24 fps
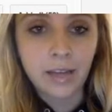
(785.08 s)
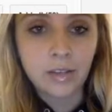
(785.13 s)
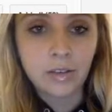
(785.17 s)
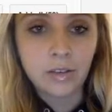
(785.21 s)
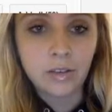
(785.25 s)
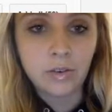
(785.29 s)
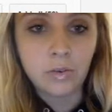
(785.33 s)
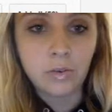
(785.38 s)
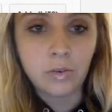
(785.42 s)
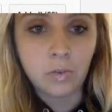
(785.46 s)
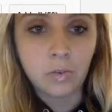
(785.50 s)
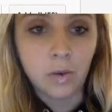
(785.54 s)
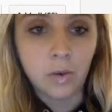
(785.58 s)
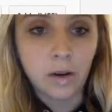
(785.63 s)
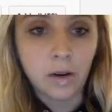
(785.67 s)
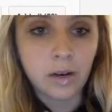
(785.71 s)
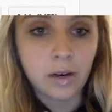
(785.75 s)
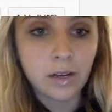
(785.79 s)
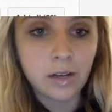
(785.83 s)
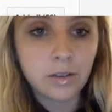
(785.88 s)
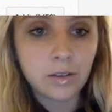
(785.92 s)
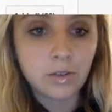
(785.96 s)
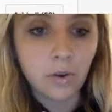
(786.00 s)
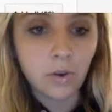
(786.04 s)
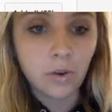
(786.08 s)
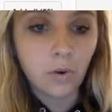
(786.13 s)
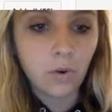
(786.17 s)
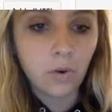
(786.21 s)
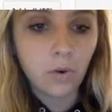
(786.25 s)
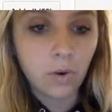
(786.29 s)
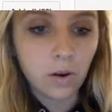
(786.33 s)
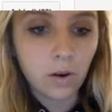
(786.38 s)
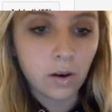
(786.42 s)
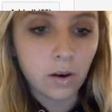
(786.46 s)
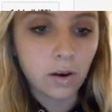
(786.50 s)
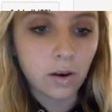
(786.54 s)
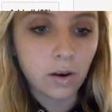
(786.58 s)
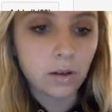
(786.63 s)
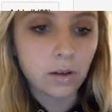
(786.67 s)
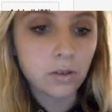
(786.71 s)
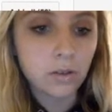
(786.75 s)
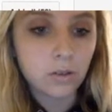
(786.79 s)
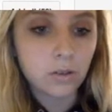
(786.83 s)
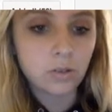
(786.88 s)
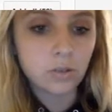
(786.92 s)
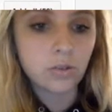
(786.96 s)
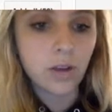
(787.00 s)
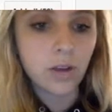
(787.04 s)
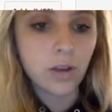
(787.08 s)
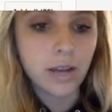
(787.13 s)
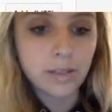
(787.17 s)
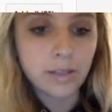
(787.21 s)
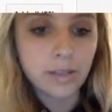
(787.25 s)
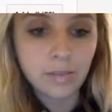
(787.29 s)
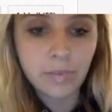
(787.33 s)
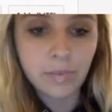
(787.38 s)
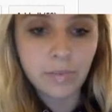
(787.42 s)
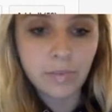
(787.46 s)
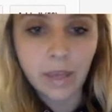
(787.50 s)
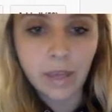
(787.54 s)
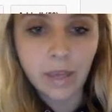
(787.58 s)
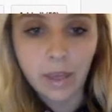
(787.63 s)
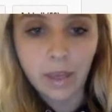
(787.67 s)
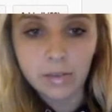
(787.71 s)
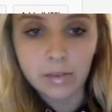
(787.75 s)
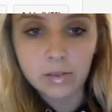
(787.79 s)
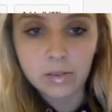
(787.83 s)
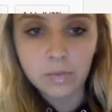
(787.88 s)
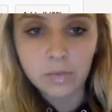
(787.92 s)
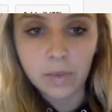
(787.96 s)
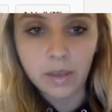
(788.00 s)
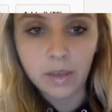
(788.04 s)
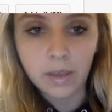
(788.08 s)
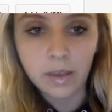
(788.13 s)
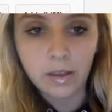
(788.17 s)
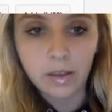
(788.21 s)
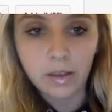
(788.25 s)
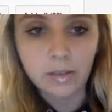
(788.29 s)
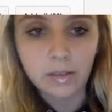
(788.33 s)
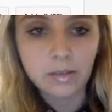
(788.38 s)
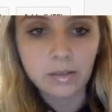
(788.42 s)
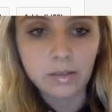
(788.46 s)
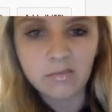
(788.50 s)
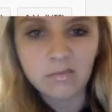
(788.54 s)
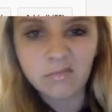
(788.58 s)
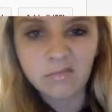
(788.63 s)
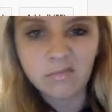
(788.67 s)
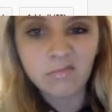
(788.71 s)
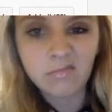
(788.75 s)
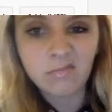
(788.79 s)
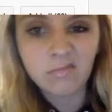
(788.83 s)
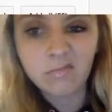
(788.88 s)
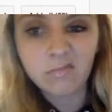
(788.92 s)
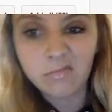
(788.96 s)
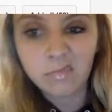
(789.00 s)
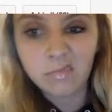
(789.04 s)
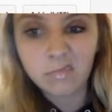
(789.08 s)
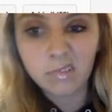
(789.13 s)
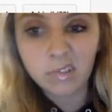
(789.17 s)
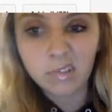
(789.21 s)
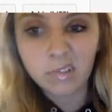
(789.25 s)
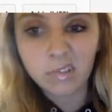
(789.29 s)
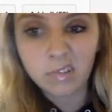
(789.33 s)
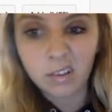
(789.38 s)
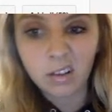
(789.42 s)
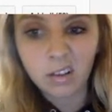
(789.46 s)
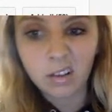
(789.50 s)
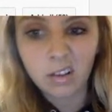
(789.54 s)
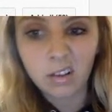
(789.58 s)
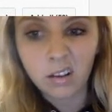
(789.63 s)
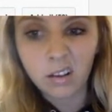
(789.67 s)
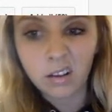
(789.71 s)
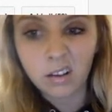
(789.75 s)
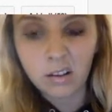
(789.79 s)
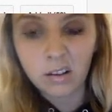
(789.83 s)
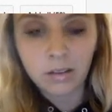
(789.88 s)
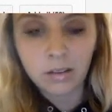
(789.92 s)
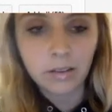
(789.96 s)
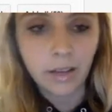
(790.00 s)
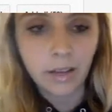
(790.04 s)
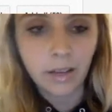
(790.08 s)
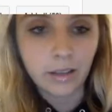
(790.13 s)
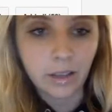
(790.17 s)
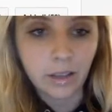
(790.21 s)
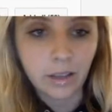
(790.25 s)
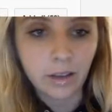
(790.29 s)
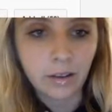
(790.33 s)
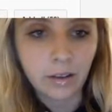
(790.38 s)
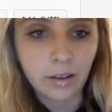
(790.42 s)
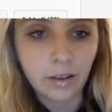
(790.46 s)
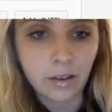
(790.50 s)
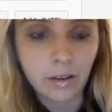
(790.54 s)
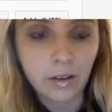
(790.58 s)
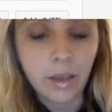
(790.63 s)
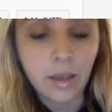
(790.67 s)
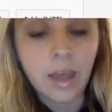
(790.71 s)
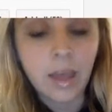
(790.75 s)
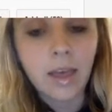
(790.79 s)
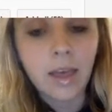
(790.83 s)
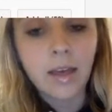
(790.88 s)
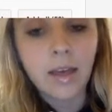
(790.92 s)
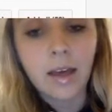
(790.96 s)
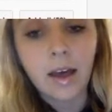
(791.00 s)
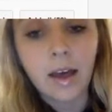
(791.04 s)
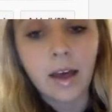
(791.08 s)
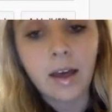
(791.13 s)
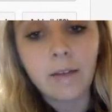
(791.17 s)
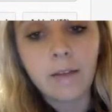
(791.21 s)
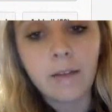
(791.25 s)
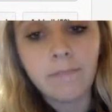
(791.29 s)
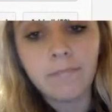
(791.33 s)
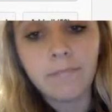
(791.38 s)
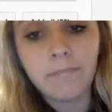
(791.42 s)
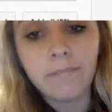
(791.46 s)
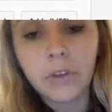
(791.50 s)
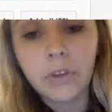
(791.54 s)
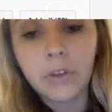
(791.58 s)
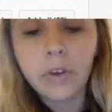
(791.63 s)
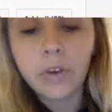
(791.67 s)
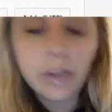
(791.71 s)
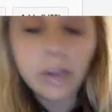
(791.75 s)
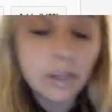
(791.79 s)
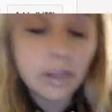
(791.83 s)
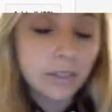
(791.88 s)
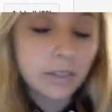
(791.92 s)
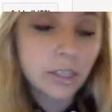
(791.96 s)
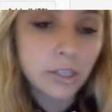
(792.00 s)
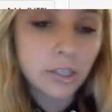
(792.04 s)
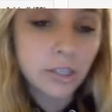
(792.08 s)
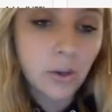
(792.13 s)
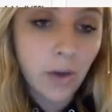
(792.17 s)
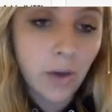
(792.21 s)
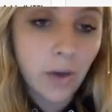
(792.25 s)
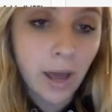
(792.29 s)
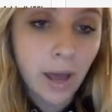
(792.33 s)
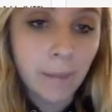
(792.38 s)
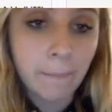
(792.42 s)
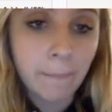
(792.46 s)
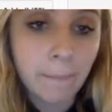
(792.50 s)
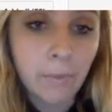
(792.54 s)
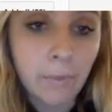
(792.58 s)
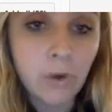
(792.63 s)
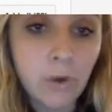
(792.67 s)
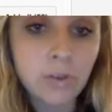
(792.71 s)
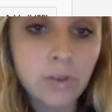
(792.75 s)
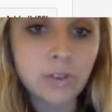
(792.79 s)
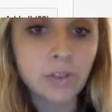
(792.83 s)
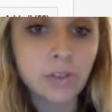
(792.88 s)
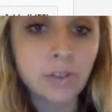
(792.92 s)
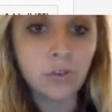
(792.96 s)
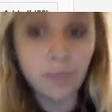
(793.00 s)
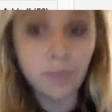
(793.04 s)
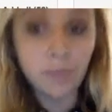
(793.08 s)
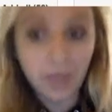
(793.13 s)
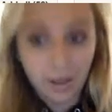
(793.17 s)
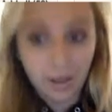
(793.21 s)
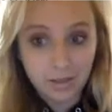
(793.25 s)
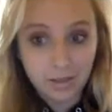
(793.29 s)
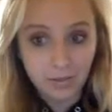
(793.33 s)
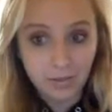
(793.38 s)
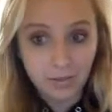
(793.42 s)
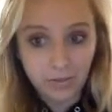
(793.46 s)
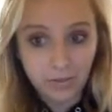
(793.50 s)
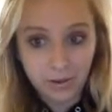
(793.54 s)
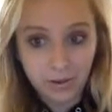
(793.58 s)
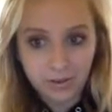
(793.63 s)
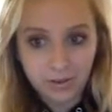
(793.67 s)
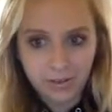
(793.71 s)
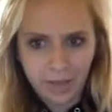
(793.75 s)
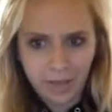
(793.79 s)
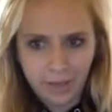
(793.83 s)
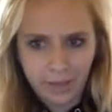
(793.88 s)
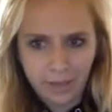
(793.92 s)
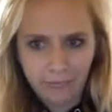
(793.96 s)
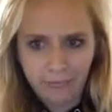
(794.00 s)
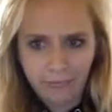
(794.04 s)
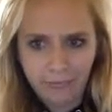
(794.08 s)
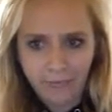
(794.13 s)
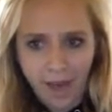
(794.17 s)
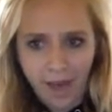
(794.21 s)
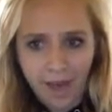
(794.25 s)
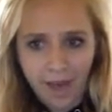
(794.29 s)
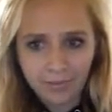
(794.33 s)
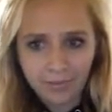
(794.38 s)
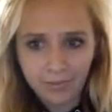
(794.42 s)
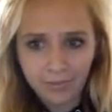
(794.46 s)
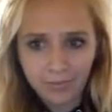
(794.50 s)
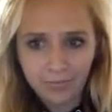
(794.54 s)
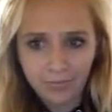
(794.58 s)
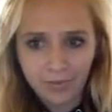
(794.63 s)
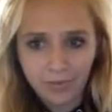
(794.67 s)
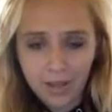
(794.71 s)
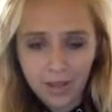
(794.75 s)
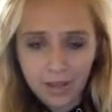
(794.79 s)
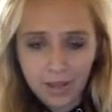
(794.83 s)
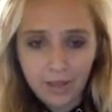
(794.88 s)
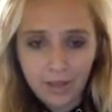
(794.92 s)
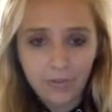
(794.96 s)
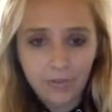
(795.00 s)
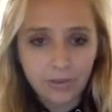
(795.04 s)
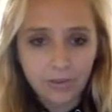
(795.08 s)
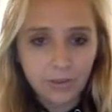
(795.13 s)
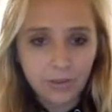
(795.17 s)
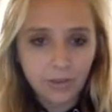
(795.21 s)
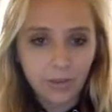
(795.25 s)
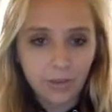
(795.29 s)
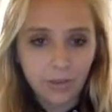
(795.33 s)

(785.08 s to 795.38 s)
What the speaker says: new words or try something else because not that good. You can just go ahead and post too because if there's like if there's only